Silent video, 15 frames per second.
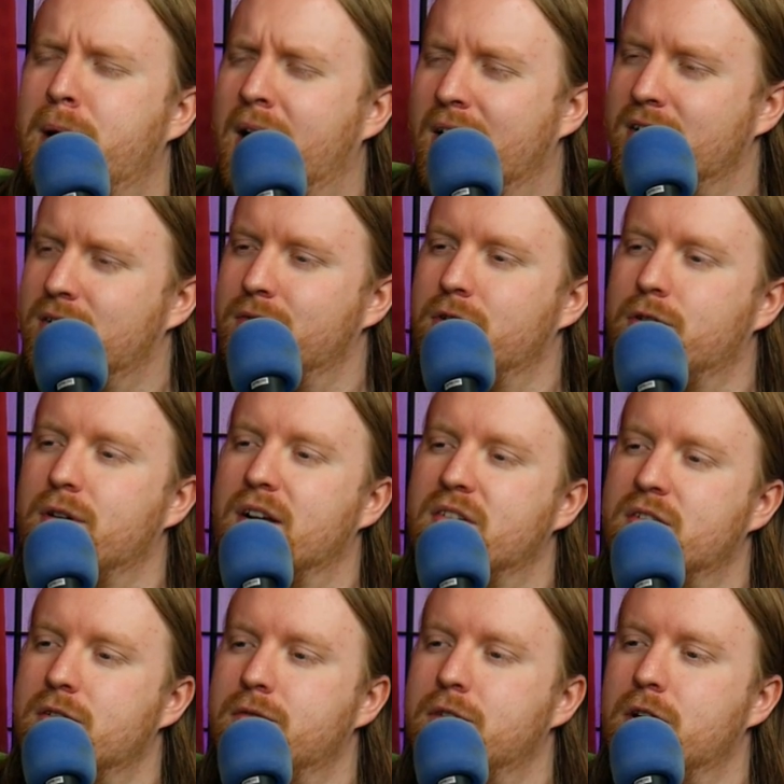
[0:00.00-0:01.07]
passive
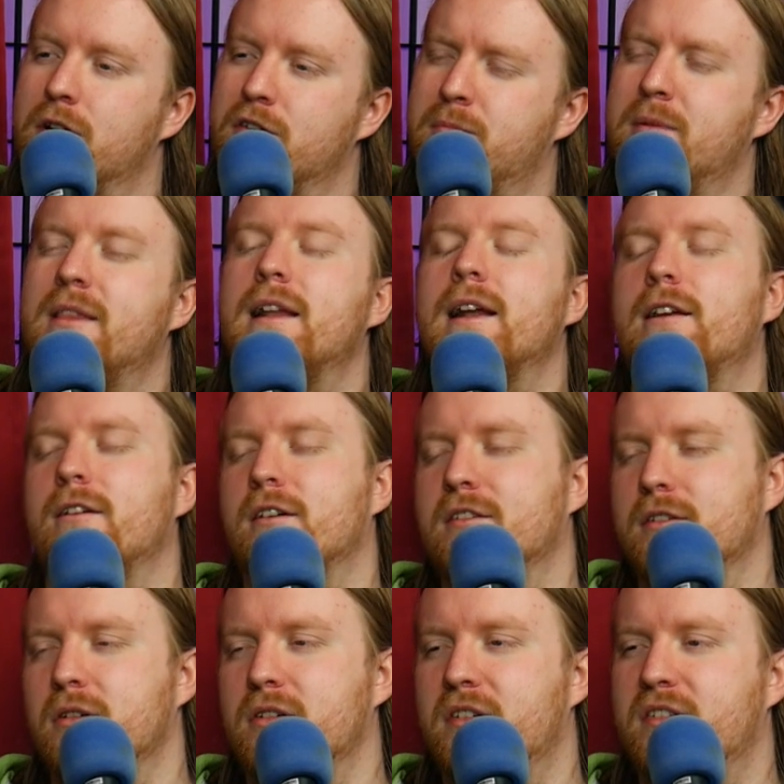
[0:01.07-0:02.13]
aggressive notes, but then I could
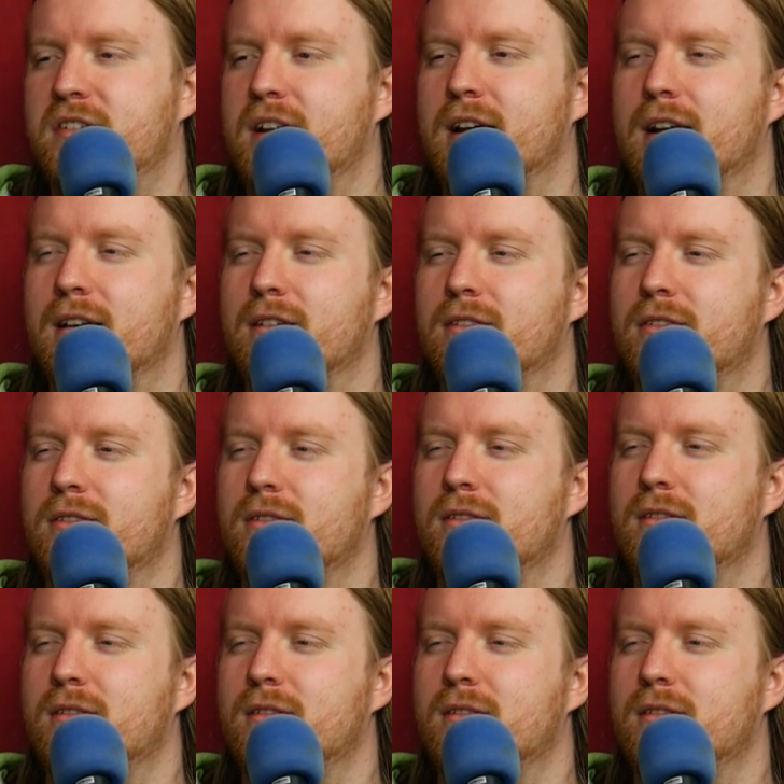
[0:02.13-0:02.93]
also understand.